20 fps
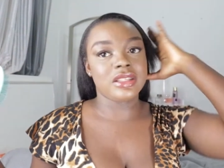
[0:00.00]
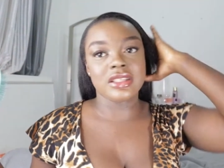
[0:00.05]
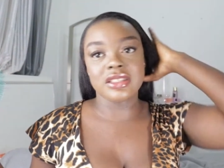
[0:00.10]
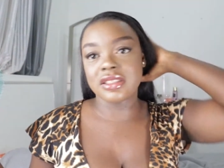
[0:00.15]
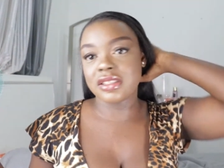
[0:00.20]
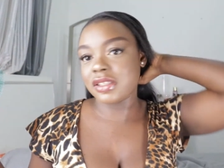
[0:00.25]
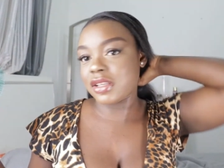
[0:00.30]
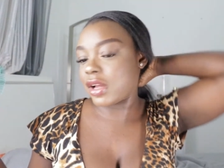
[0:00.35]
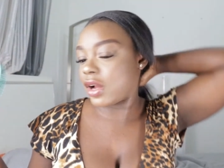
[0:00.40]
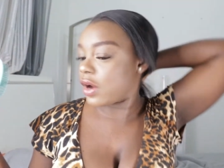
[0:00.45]

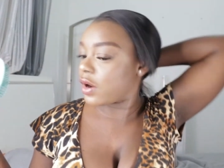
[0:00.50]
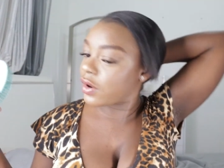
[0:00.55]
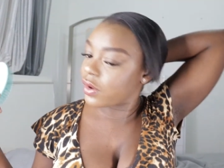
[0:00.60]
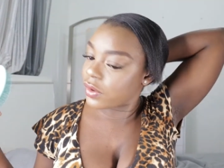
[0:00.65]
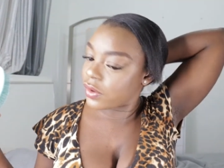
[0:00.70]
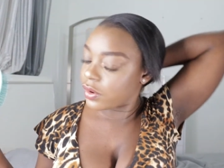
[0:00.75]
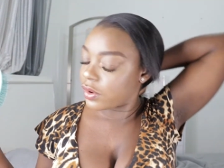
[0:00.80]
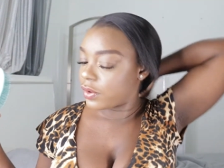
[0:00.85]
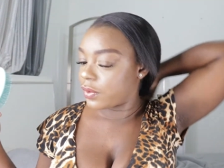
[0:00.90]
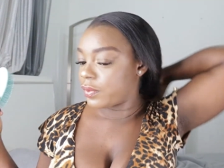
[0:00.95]
this is
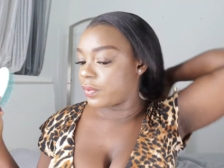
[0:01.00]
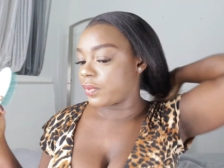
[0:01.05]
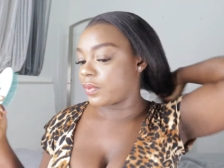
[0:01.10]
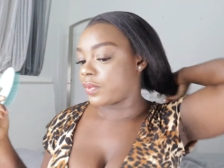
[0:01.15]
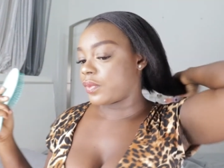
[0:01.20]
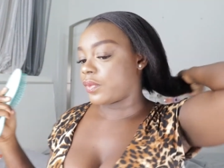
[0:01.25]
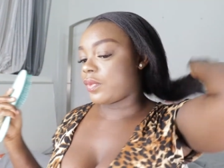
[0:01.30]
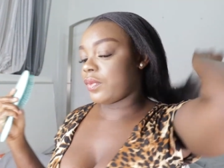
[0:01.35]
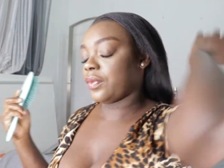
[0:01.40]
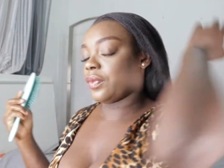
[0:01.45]
how
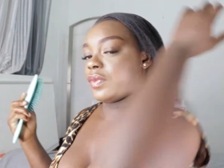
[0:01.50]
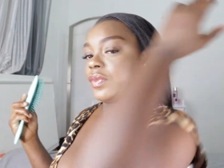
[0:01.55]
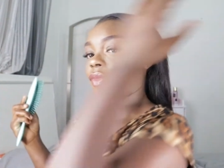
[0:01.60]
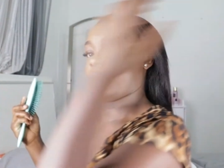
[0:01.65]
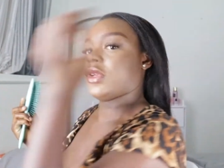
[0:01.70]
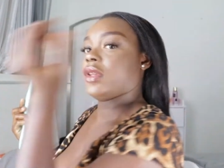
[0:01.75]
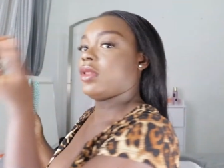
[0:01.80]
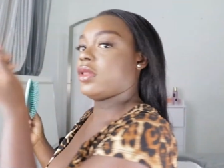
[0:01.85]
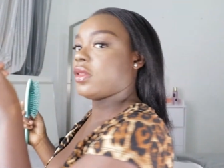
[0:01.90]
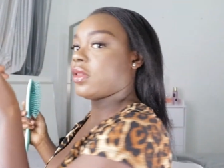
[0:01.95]

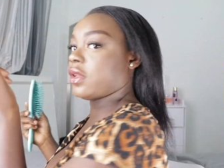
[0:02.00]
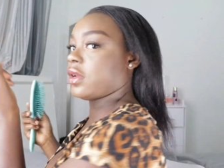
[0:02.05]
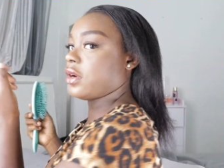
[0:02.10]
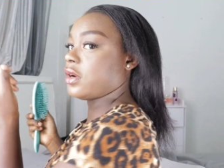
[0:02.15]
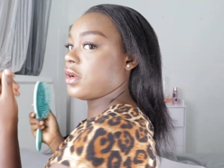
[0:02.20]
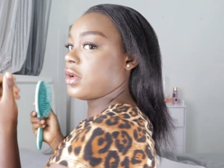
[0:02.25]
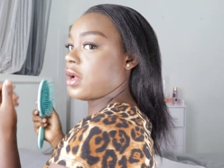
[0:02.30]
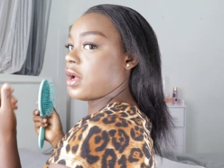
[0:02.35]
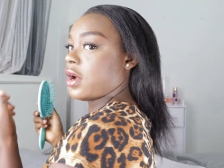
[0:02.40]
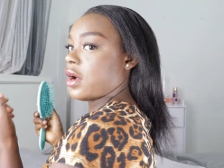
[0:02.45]
the